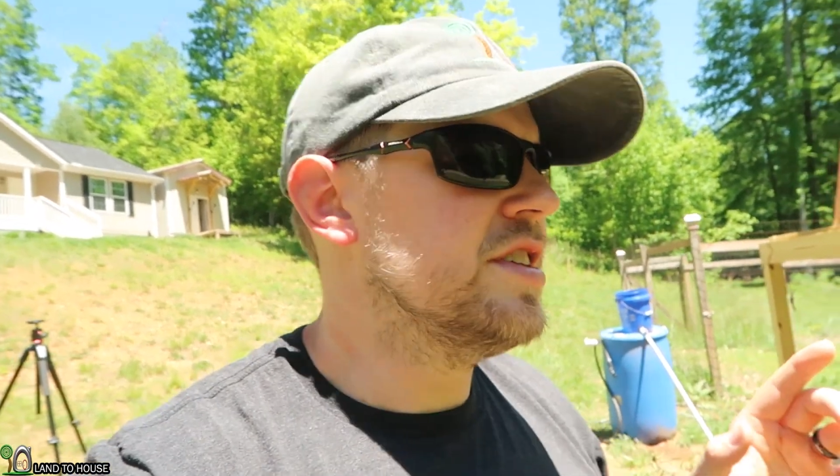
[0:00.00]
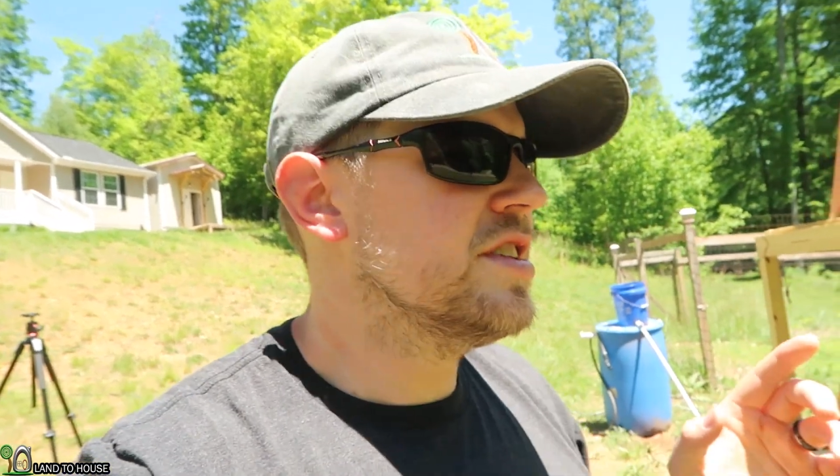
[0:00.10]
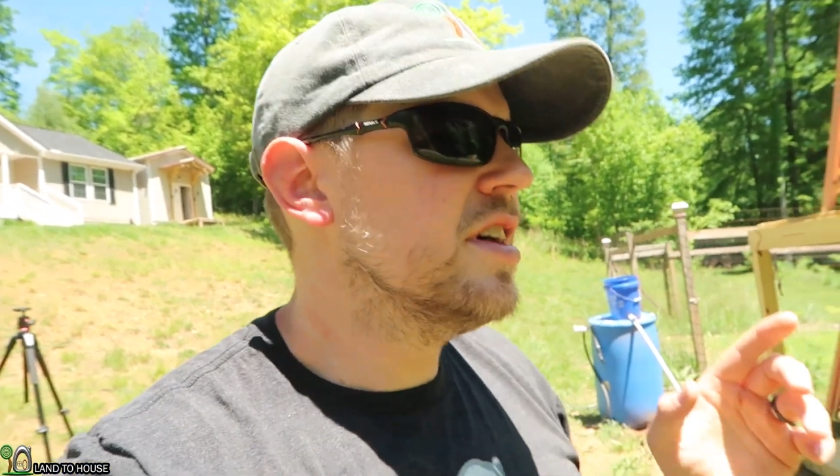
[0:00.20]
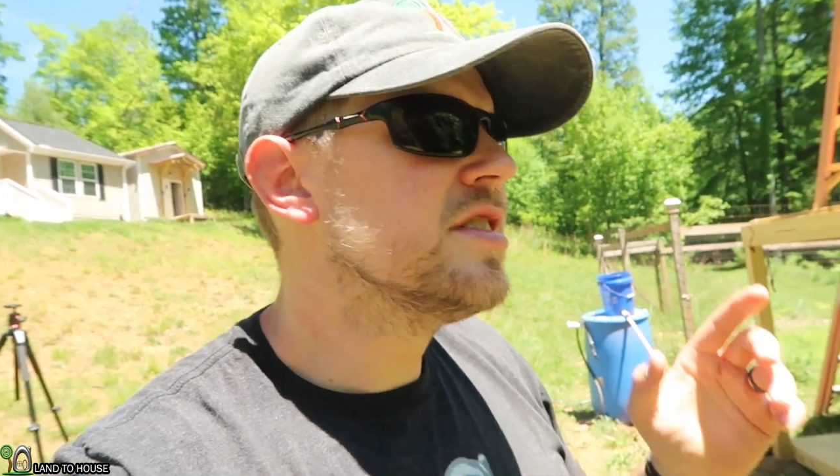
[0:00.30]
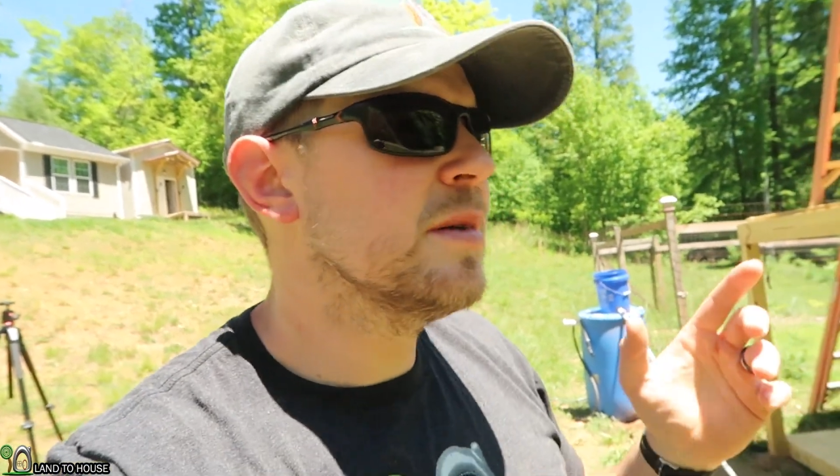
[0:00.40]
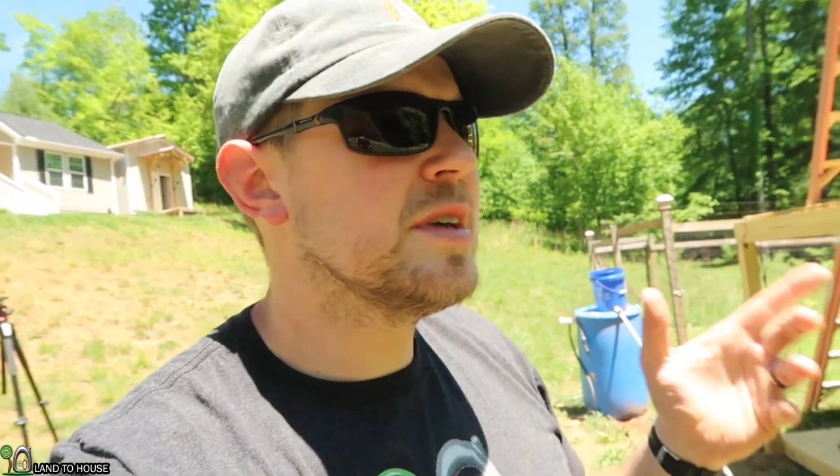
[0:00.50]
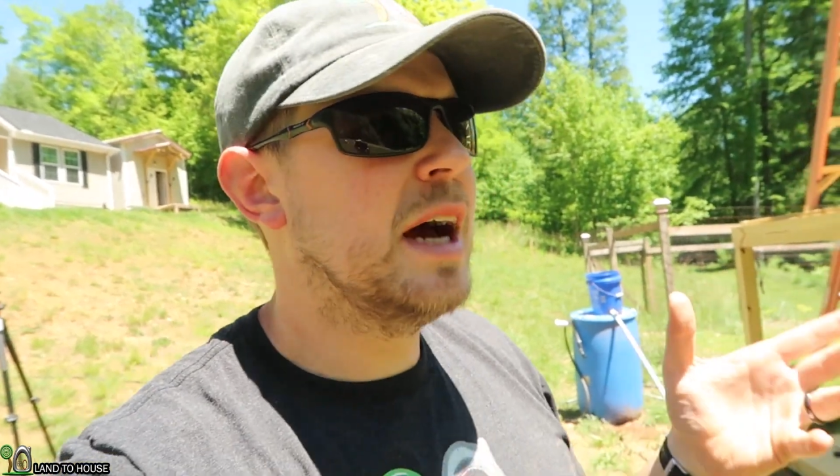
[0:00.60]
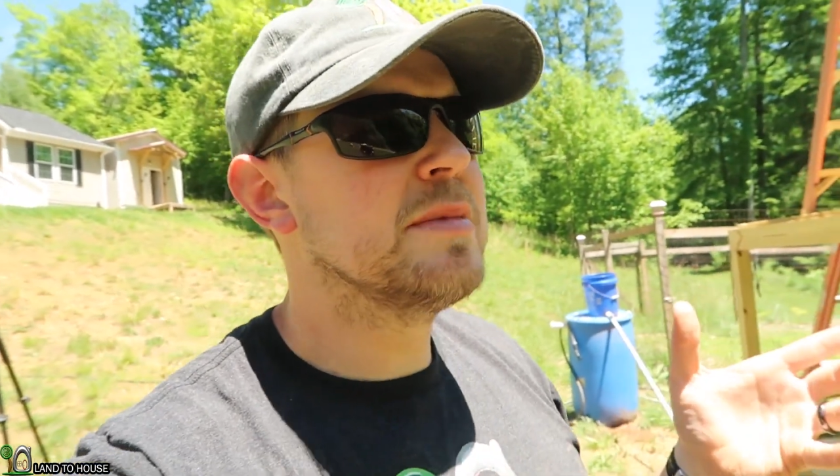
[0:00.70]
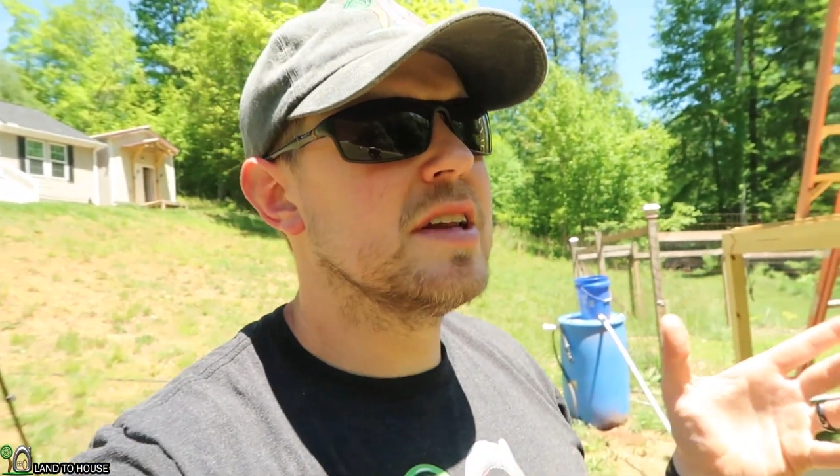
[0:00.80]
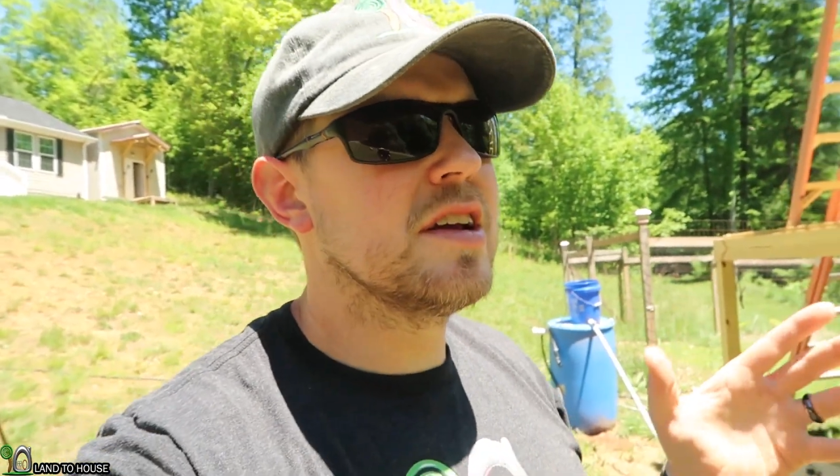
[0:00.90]
is
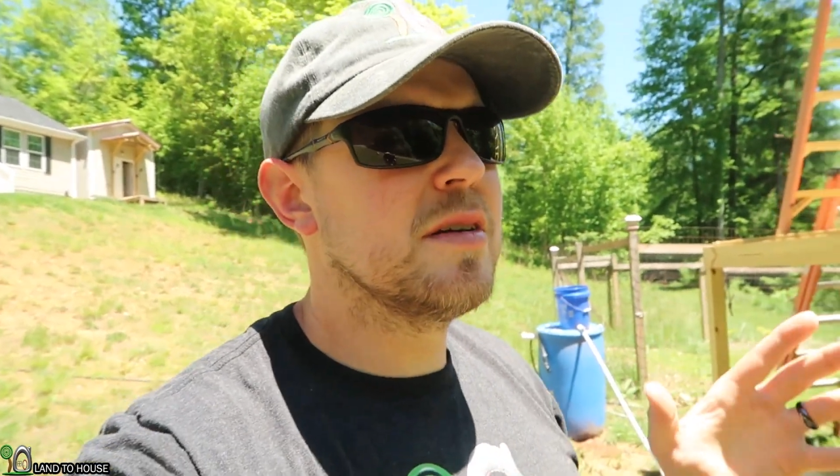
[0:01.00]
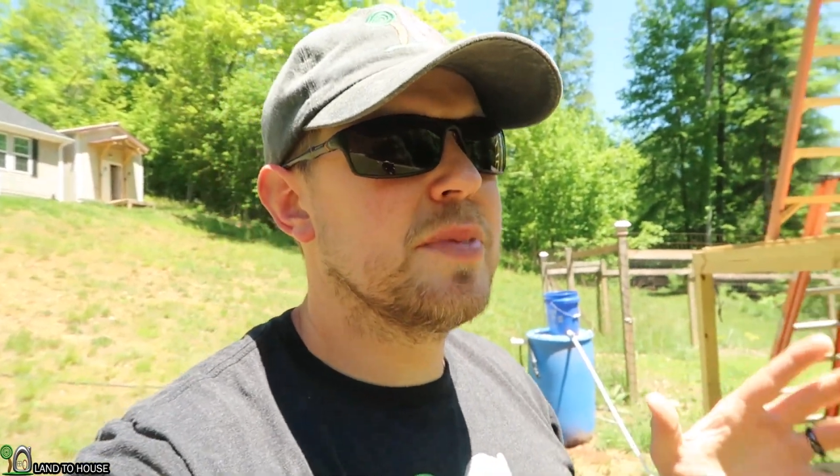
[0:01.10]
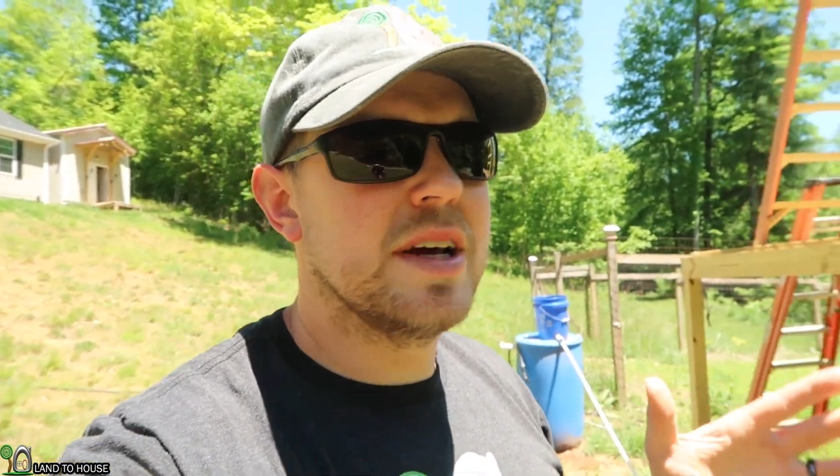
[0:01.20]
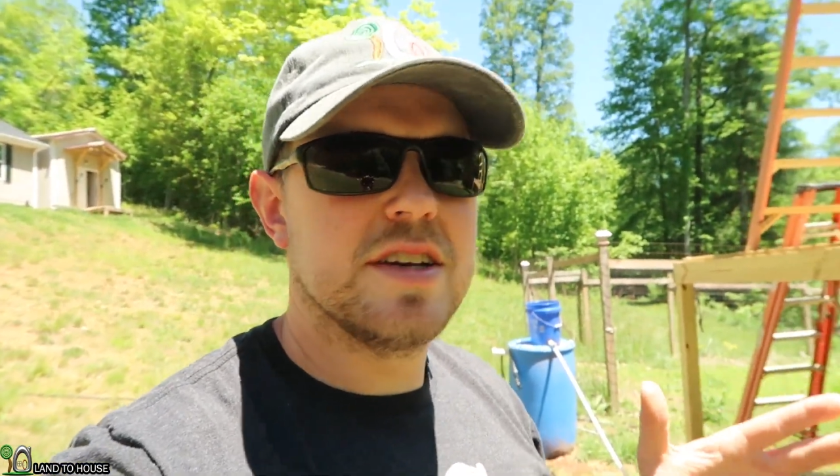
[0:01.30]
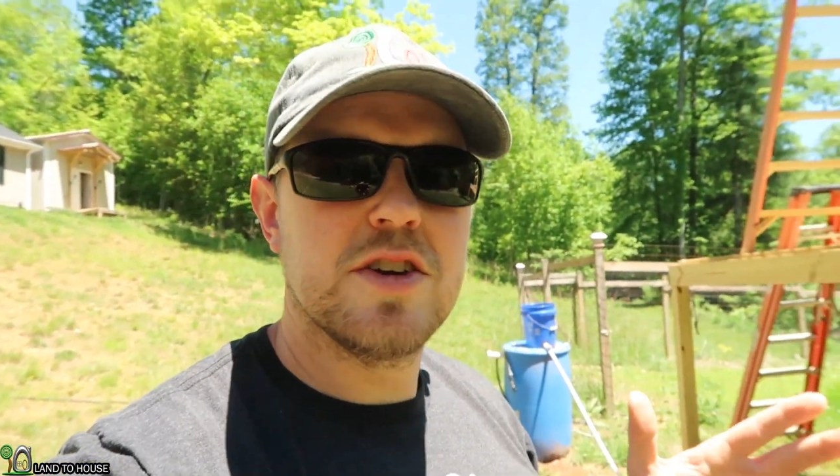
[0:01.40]
sometimes a little bit